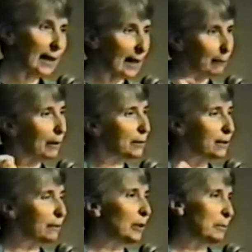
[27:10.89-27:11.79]
And what was it
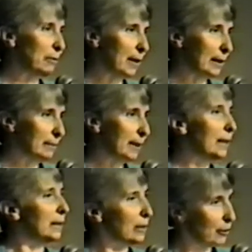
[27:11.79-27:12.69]
formed around?
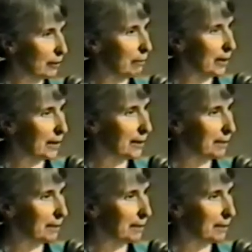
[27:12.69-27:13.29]
The issue of race.